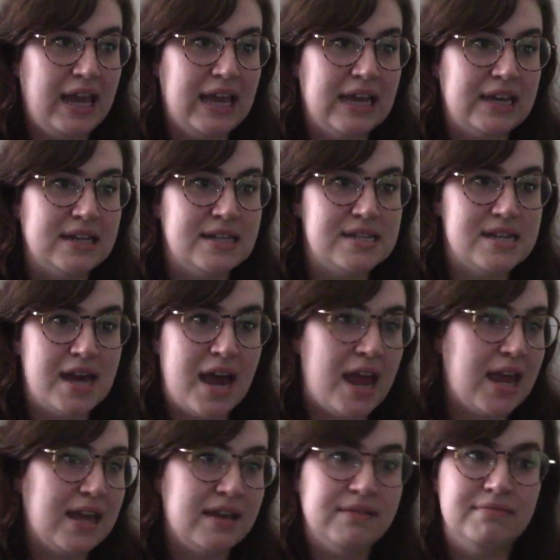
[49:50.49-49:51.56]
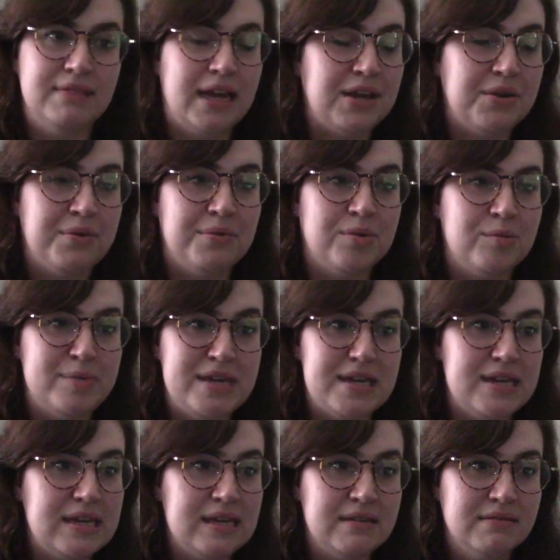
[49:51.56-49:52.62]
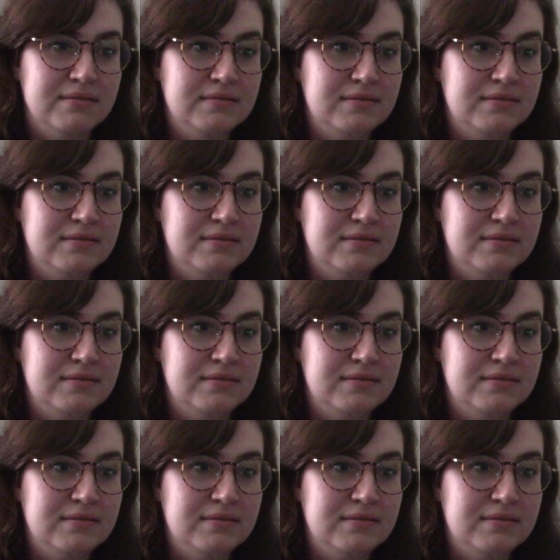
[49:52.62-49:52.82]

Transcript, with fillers: and I know we'll be